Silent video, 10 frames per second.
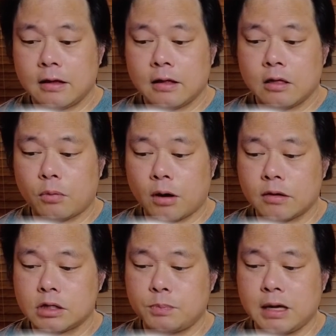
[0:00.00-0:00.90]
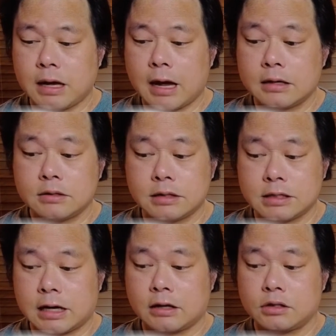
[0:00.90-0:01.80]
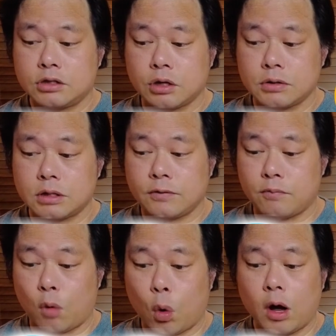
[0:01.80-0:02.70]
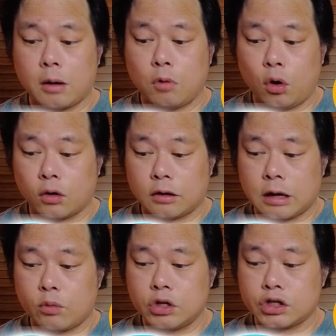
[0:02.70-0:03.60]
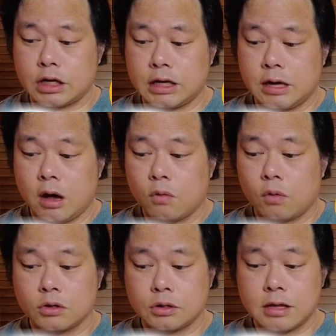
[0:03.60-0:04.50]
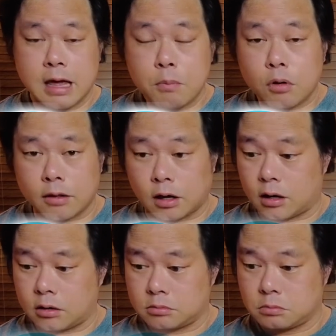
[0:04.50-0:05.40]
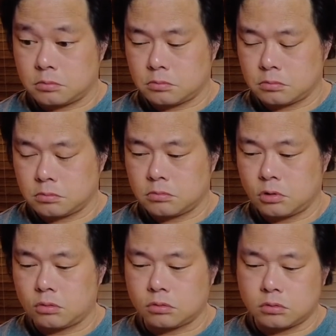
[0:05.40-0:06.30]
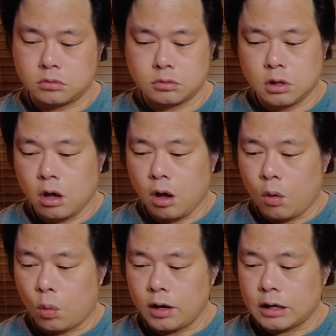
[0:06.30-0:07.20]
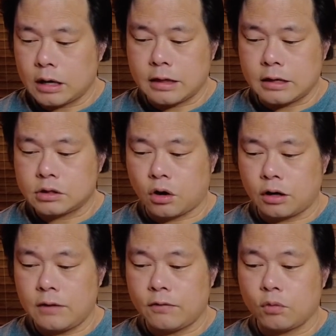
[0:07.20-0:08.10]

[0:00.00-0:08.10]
The brothers began to dislike Joseph more and more. They wish he wasn't their brother. Oh, one day things got even